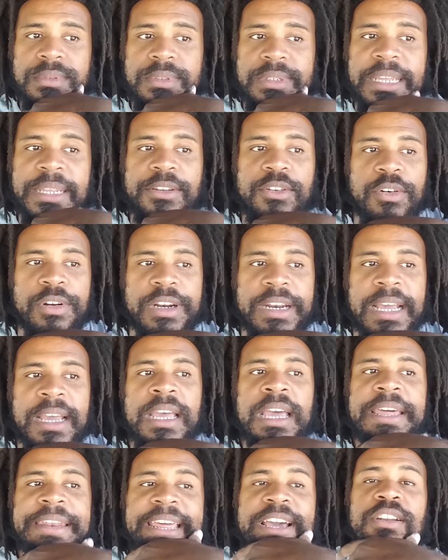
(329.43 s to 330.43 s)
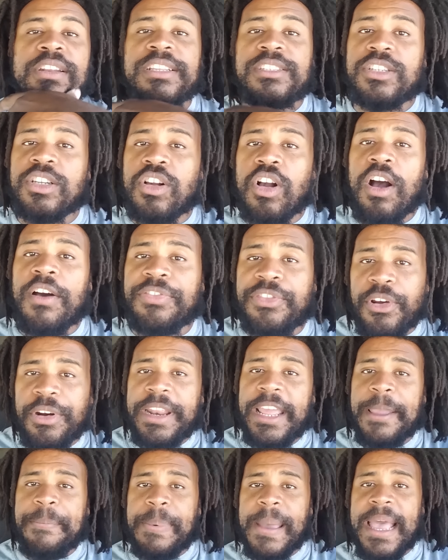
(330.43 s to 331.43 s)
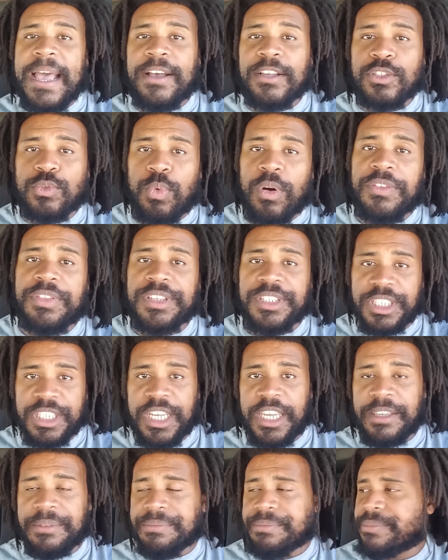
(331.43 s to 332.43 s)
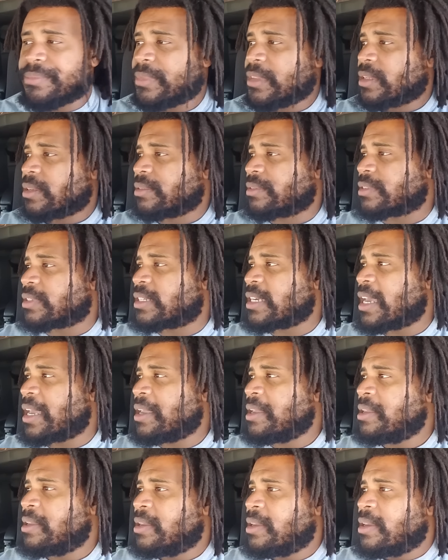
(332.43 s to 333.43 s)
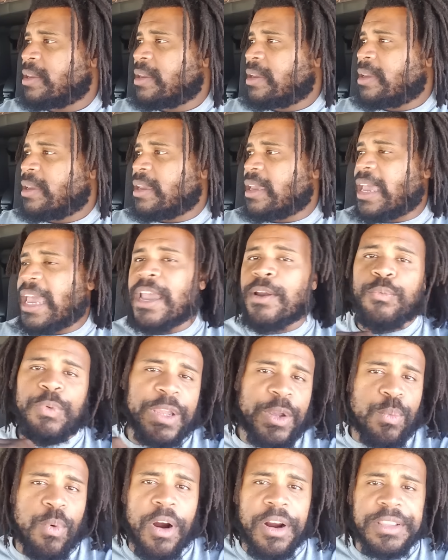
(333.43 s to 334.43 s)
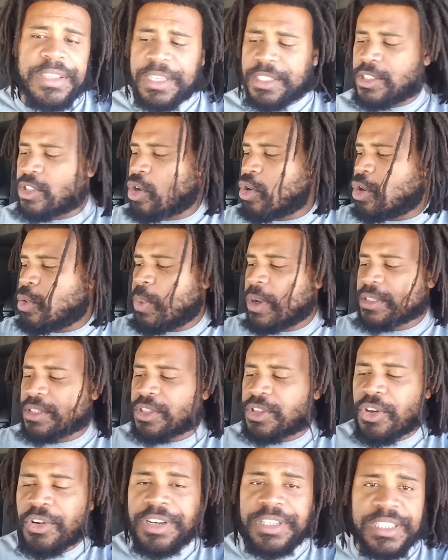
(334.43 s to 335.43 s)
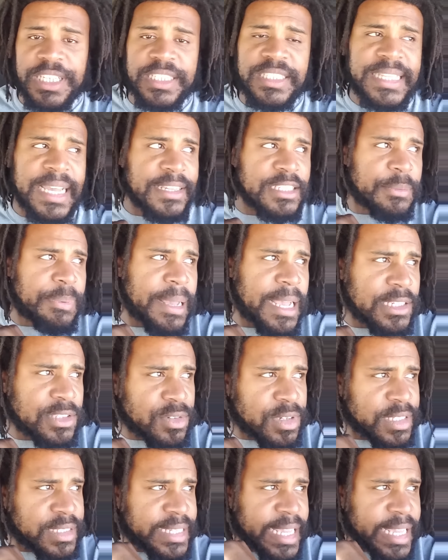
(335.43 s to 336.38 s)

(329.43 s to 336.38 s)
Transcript: They doing that. They only took off 38 pounds worth of shit. Okay? And reworked it so it wasn't 36,000 pounds on the